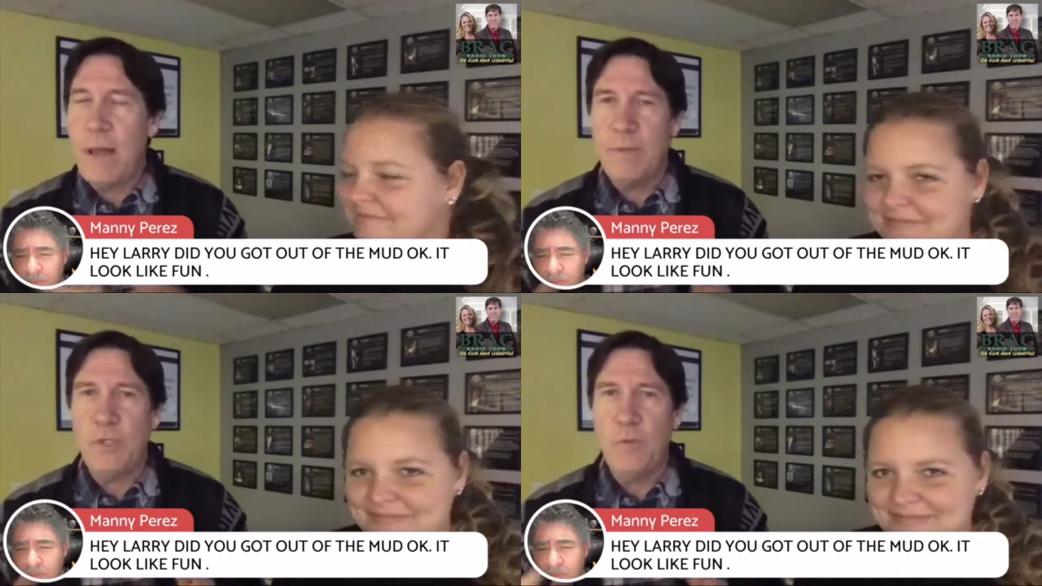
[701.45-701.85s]

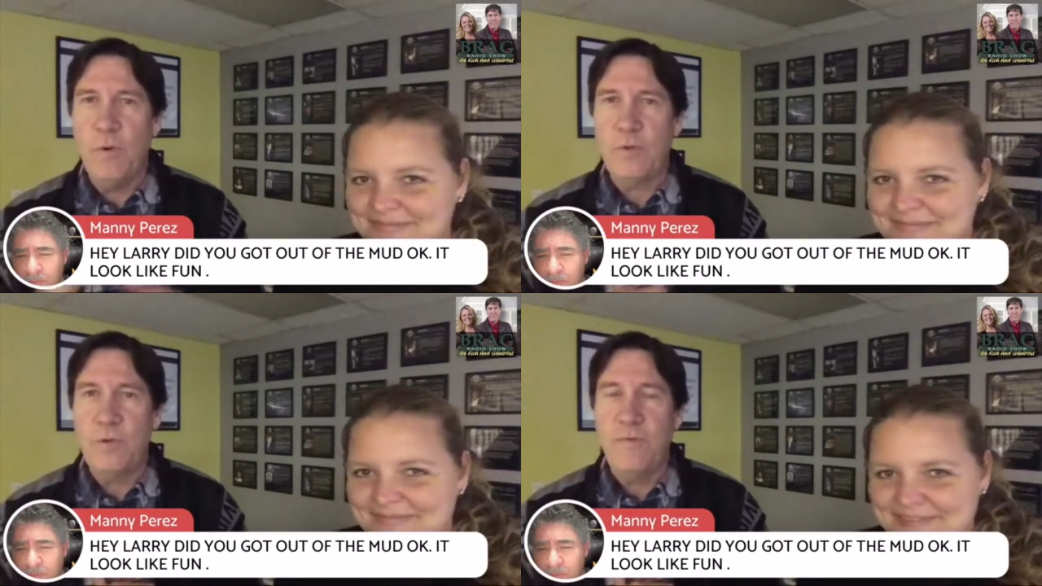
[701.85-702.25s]
Speaker 1: how much you
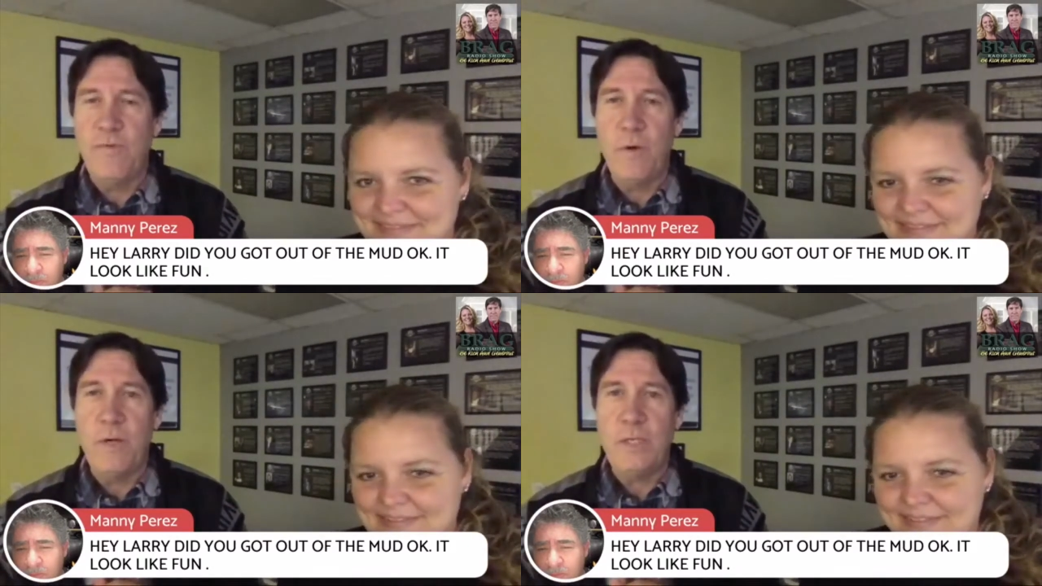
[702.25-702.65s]
want to,
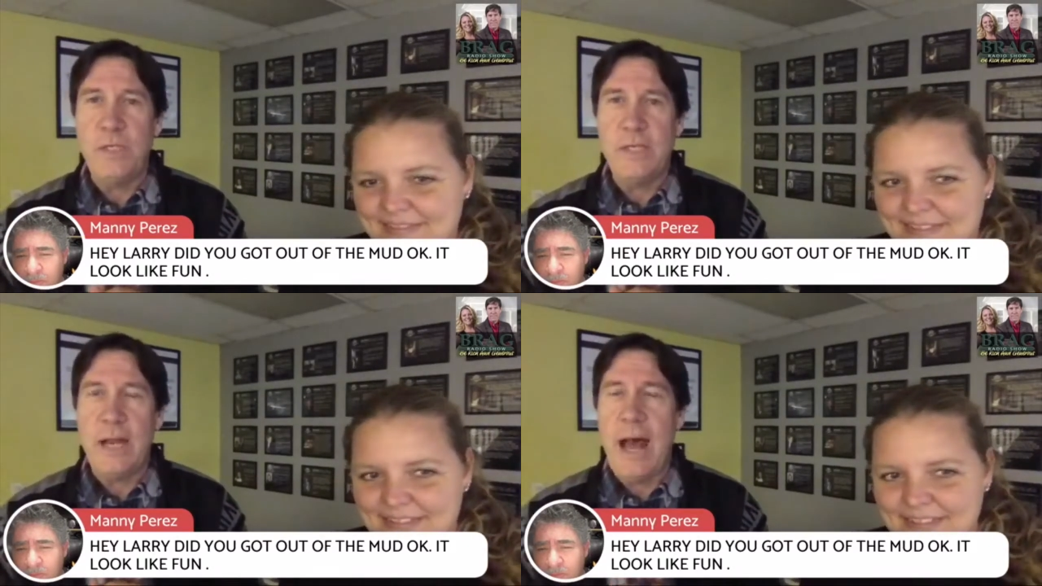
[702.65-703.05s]
for it, she
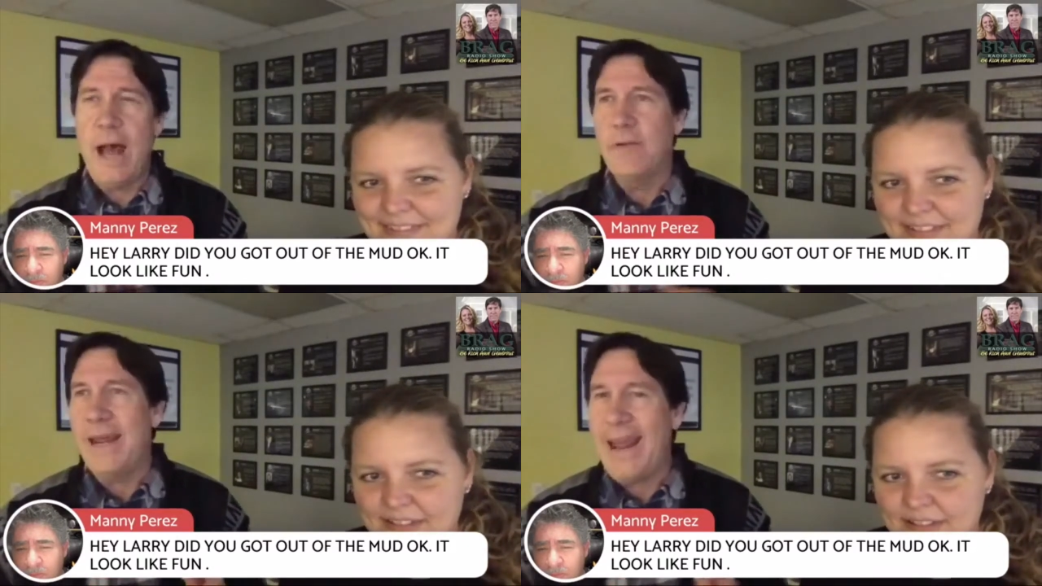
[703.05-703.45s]
said,
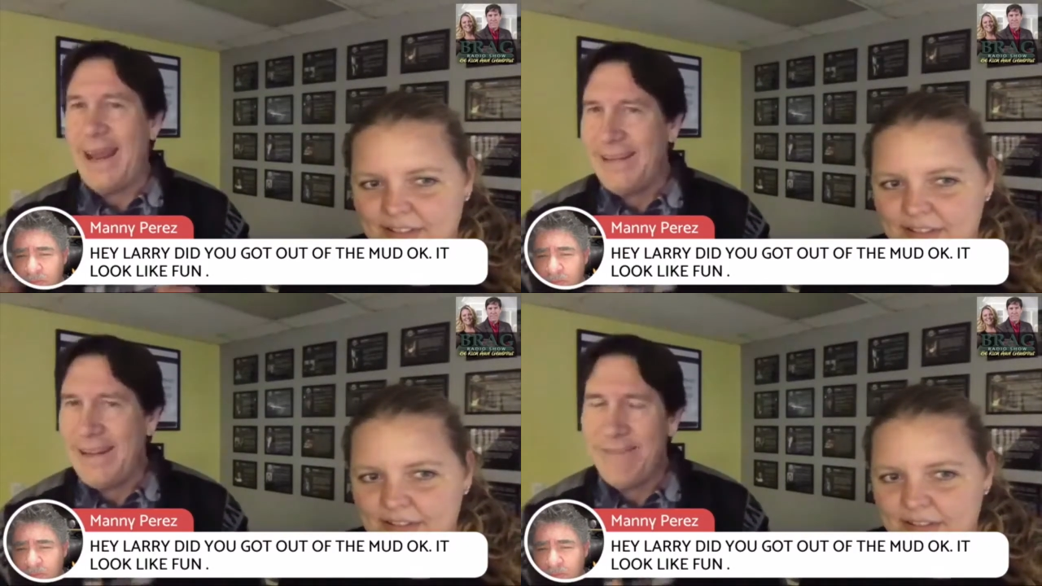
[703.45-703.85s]
I'll take
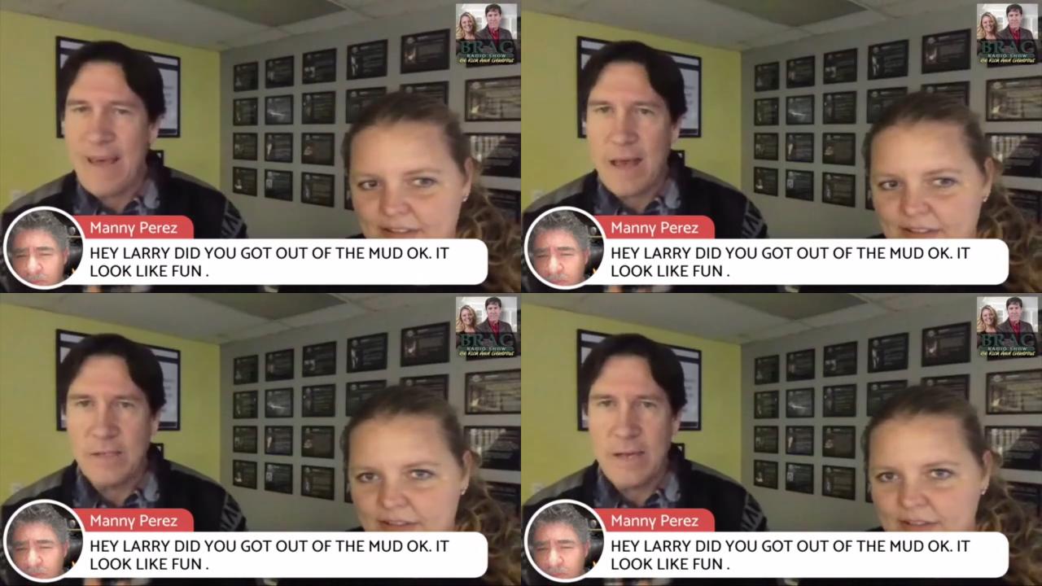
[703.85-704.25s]

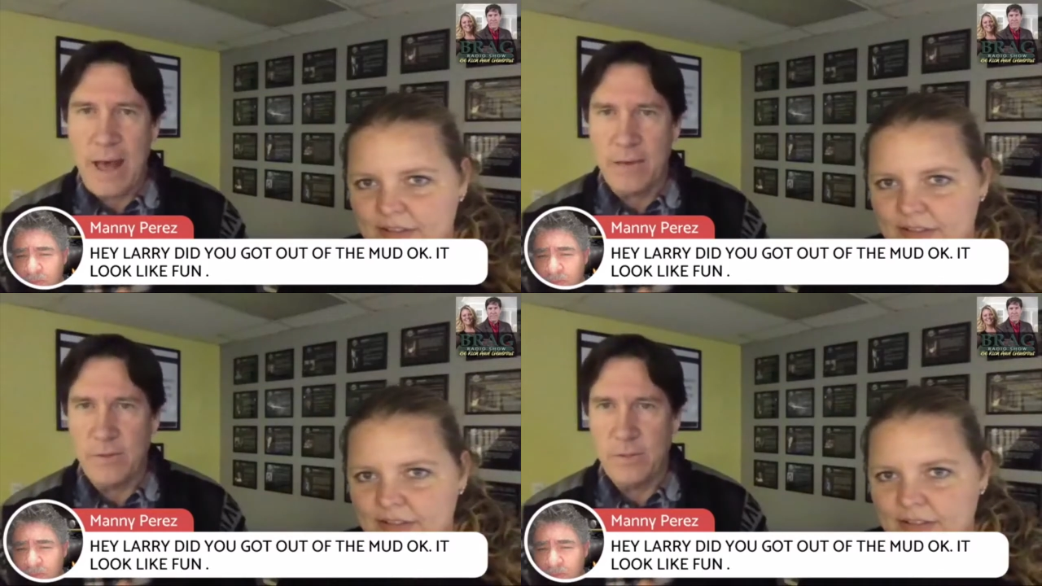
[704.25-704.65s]

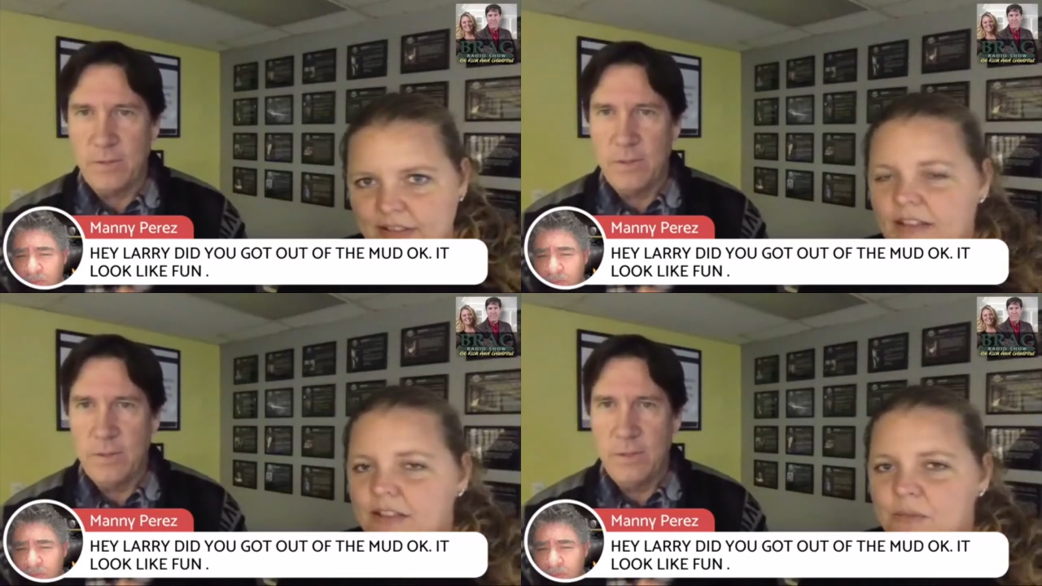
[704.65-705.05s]
$18,000.
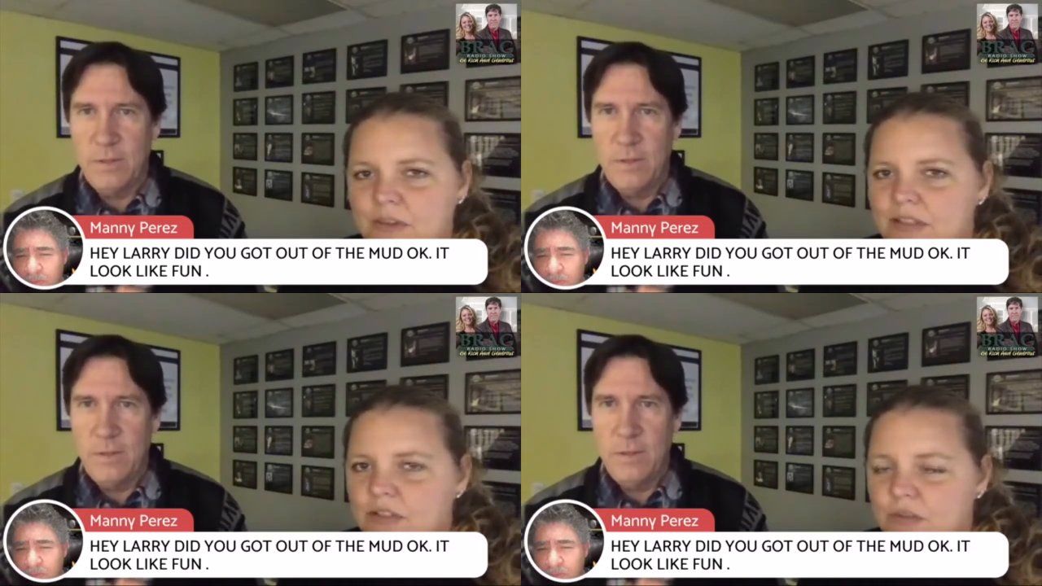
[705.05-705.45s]
Speaker 2: And this
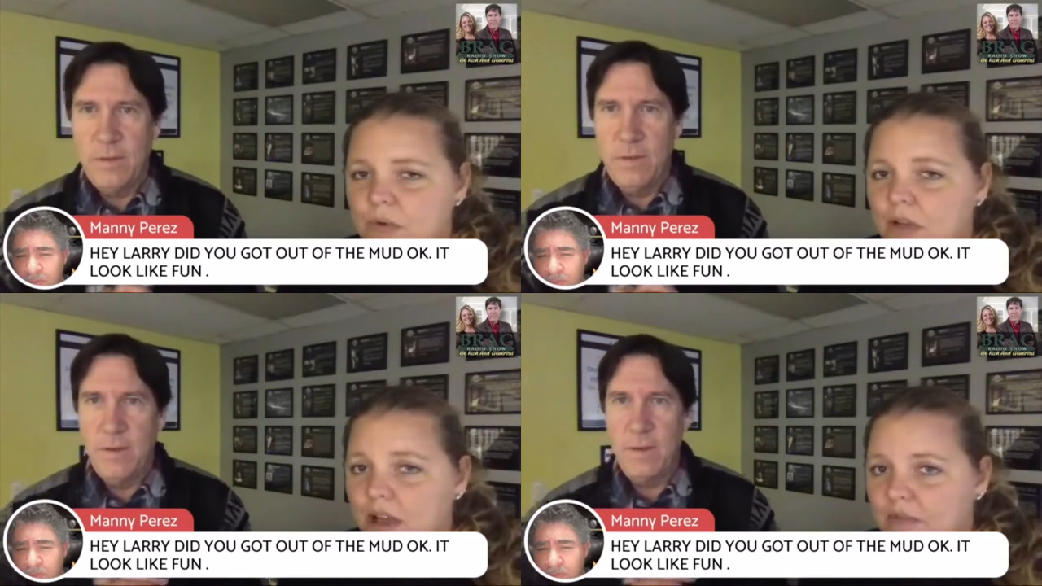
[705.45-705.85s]
wasn't just
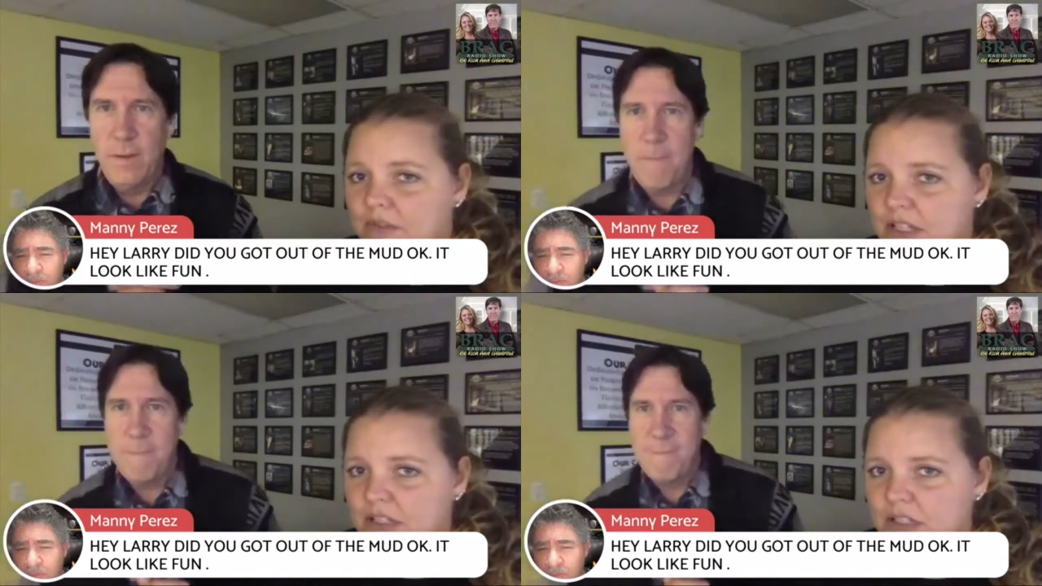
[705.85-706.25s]
one
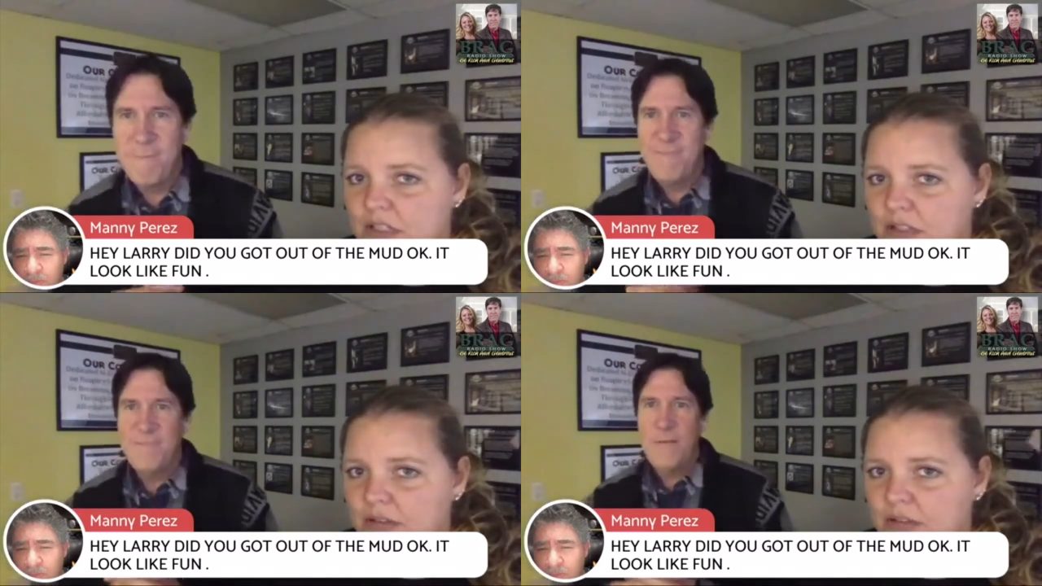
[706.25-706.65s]
conversation,
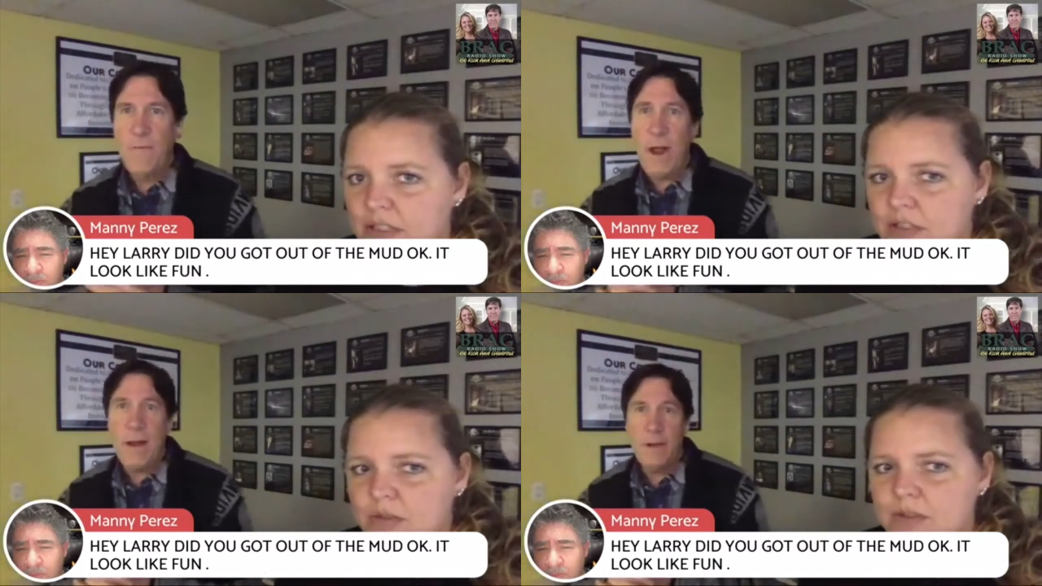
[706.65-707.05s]
though. This
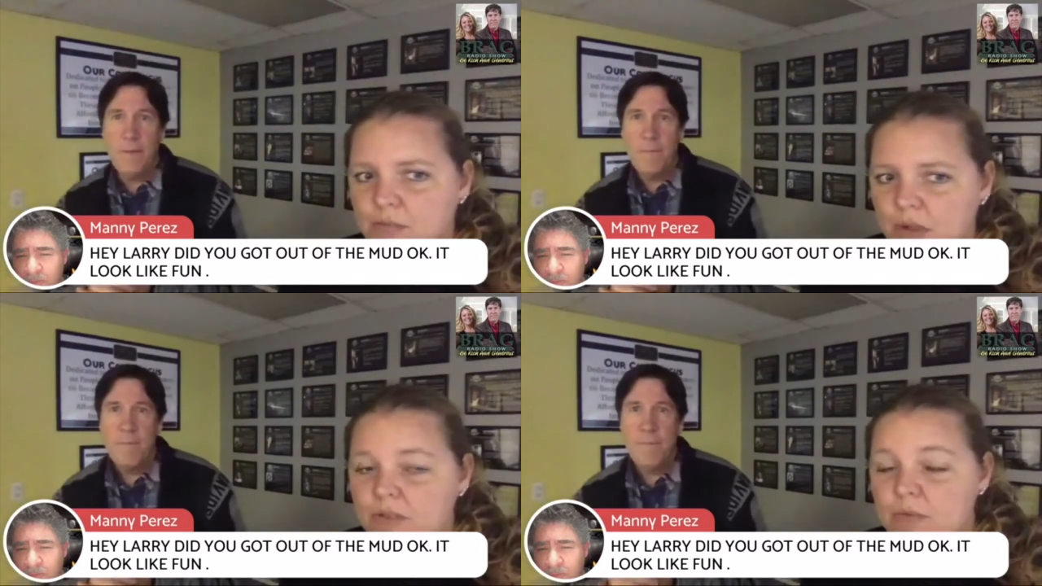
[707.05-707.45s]
right. was
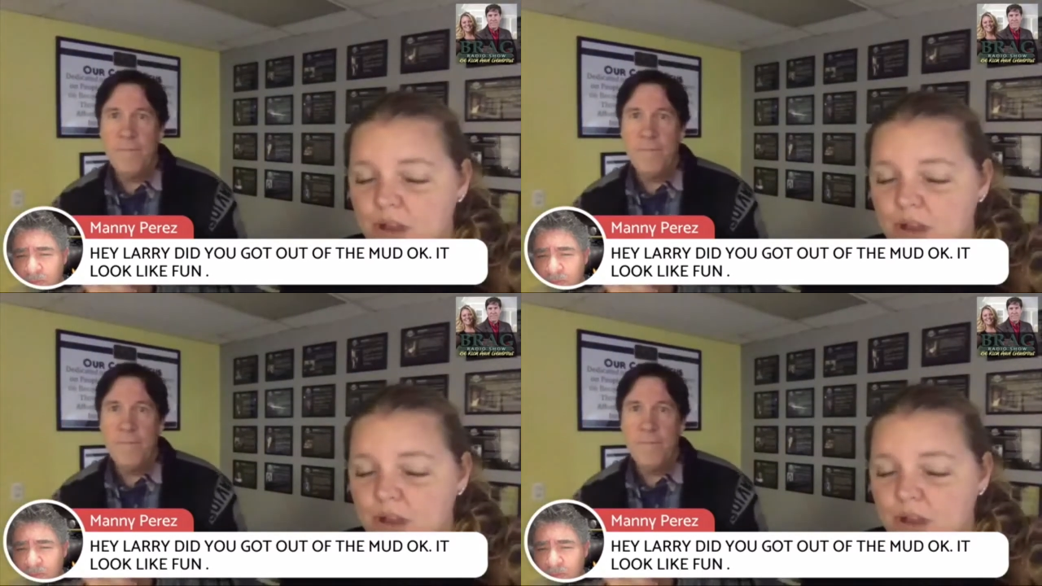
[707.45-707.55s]
multiple